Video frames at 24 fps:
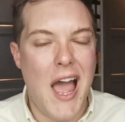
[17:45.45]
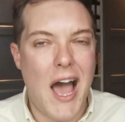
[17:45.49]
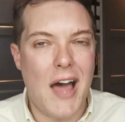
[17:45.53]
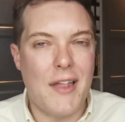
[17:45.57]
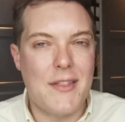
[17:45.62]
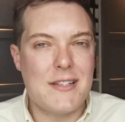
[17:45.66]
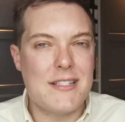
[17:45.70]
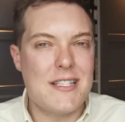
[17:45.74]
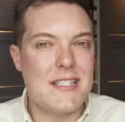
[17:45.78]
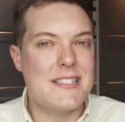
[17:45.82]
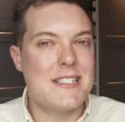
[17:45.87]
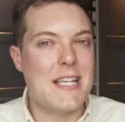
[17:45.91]

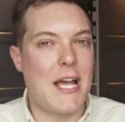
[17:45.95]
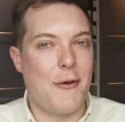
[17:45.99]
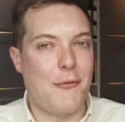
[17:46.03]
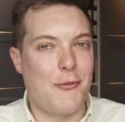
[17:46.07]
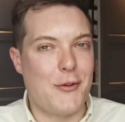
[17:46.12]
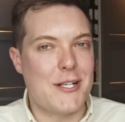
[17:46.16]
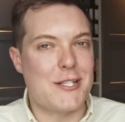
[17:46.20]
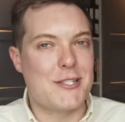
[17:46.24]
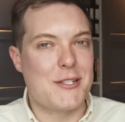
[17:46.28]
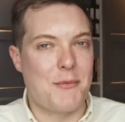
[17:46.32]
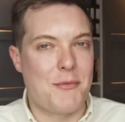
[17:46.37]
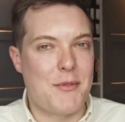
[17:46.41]
And this is
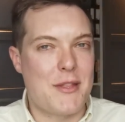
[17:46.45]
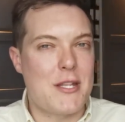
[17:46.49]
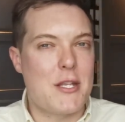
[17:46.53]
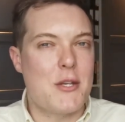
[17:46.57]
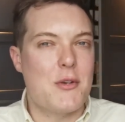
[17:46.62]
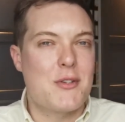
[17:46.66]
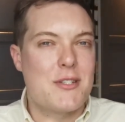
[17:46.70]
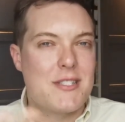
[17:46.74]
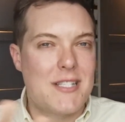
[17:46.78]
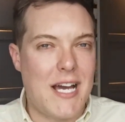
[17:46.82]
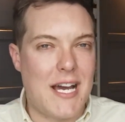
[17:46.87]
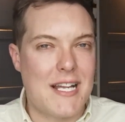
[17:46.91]
definitely something that
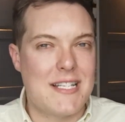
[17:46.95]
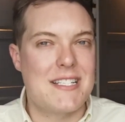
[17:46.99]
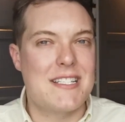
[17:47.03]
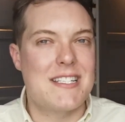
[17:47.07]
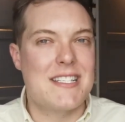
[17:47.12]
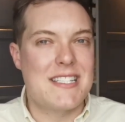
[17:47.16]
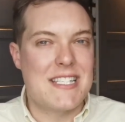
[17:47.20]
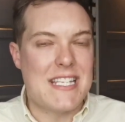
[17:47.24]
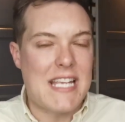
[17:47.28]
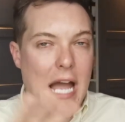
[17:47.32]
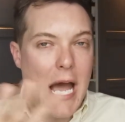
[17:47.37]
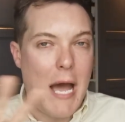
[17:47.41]
you started
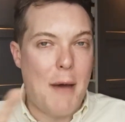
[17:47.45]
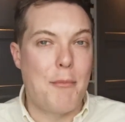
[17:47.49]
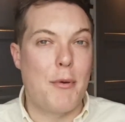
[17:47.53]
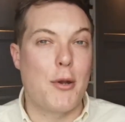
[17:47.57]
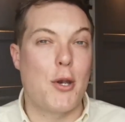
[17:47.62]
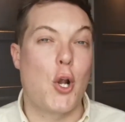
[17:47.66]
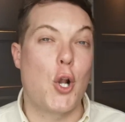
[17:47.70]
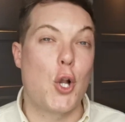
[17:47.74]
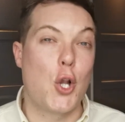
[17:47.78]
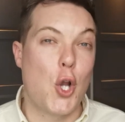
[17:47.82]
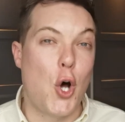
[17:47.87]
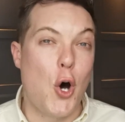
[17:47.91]
to see
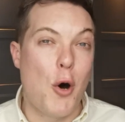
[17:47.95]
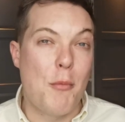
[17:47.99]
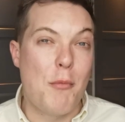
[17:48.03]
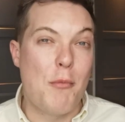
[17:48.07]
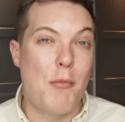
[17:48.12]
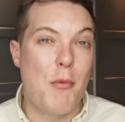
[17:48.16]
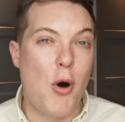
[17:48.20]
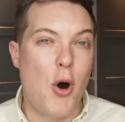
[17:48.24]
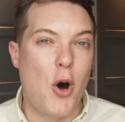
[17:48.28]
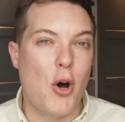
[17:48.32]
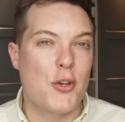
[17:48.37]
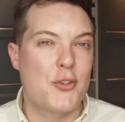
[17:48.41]
happen a lot
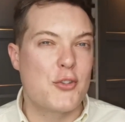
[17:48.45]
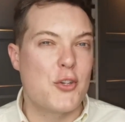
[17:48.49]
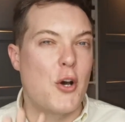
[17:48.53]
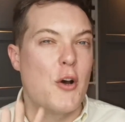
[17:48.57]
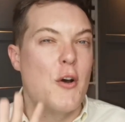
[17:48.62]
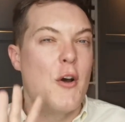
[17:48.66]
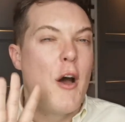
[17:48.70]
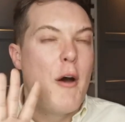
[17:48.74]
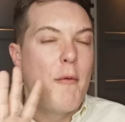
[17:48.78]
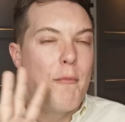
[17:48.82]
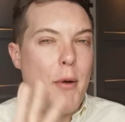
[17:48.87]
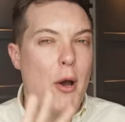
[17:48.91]
more so